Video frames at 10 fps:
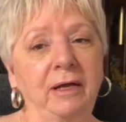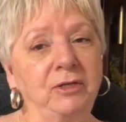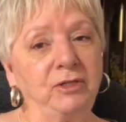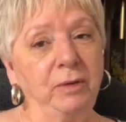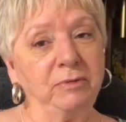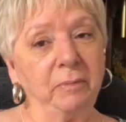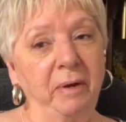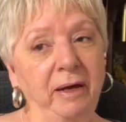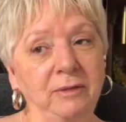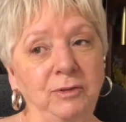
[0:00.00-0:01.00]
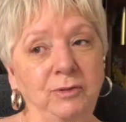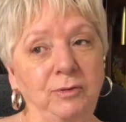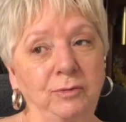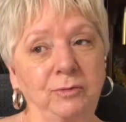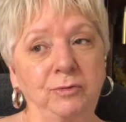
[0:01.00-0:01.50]
she was about
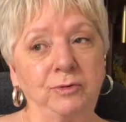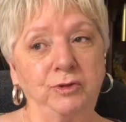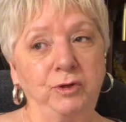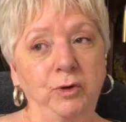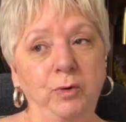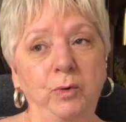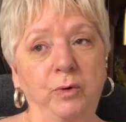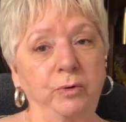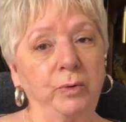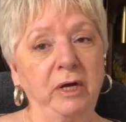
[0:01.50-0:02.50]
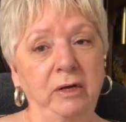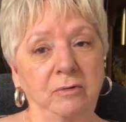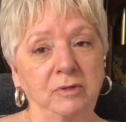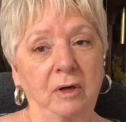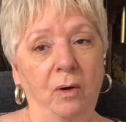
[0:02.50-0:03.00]
2 or 3
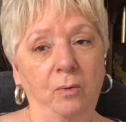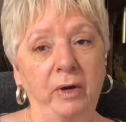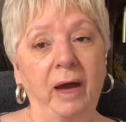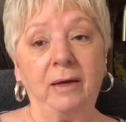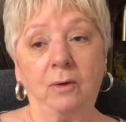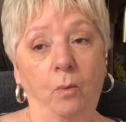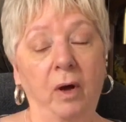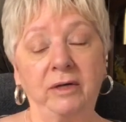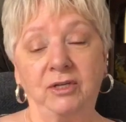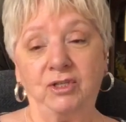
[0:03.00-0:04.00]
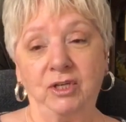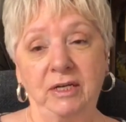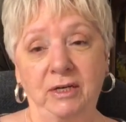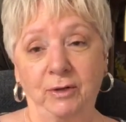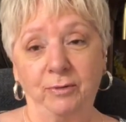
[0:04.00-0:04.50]
years old, and what does she
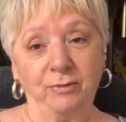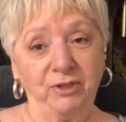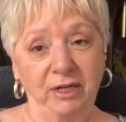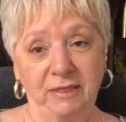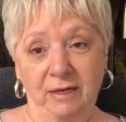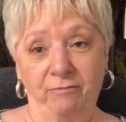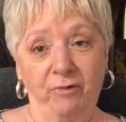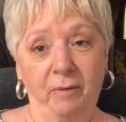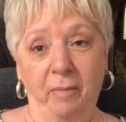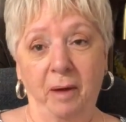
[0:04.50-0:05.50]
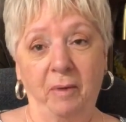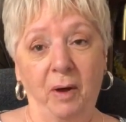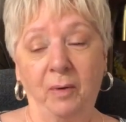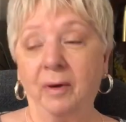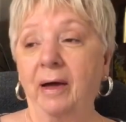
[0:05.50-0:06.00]
do? She's in front of
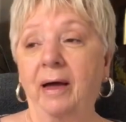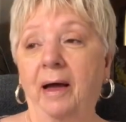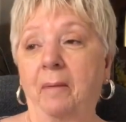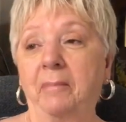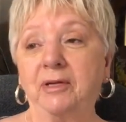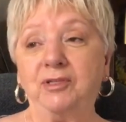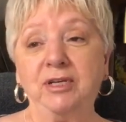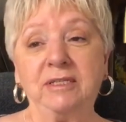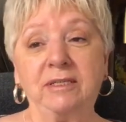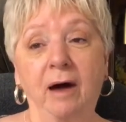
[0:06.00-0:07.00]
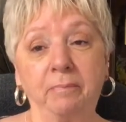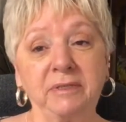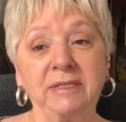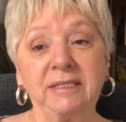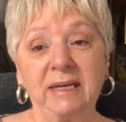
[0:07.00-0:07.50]
Mama, but she
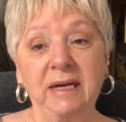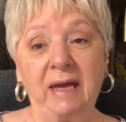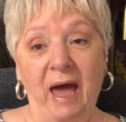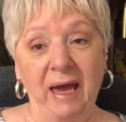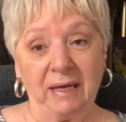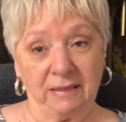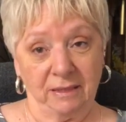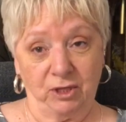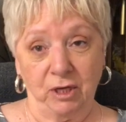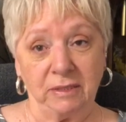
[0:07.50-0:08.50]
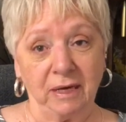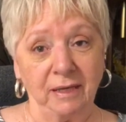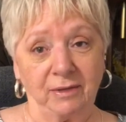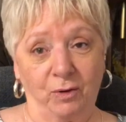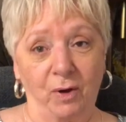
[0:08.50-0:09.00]
stops to see an ant that she
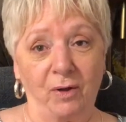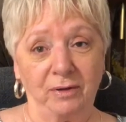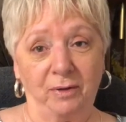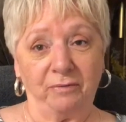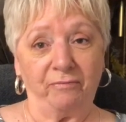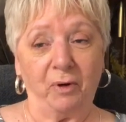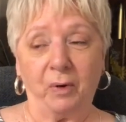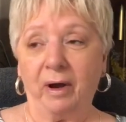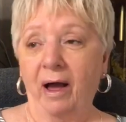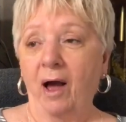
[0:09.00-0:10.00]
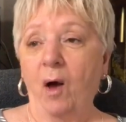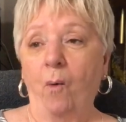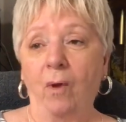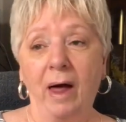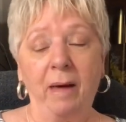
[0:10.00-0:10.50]
sees crawling on the floor.
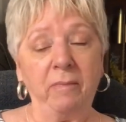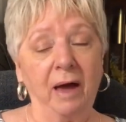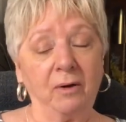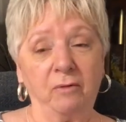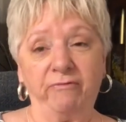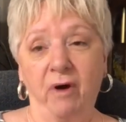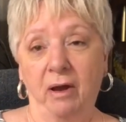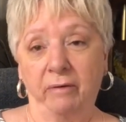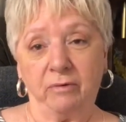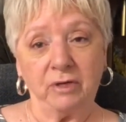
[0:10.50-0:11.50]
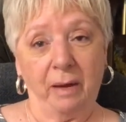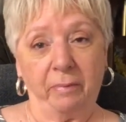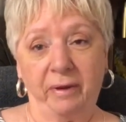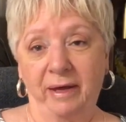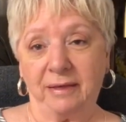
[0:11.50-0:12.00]
Well, I'm not going to fall over top
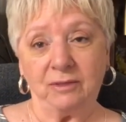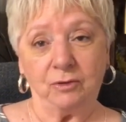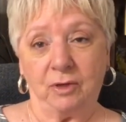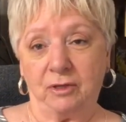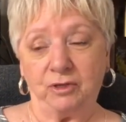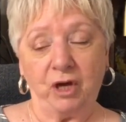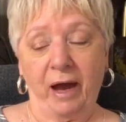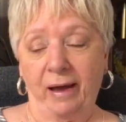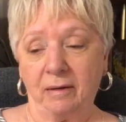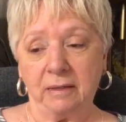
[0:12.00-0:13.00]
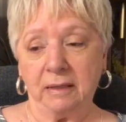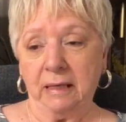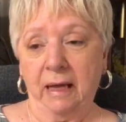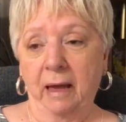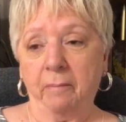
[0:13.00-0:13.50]
of that child,
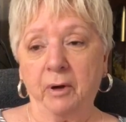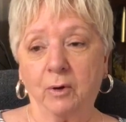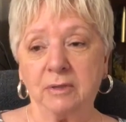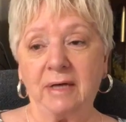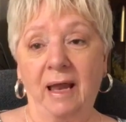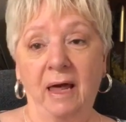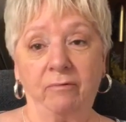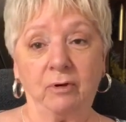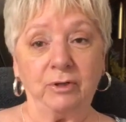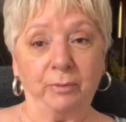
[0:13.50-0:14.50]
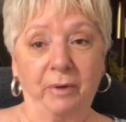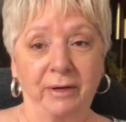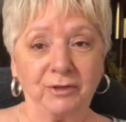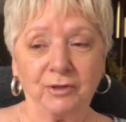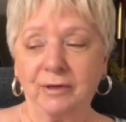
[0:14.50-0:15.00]
because I love her too
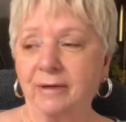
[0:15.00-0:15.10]
much.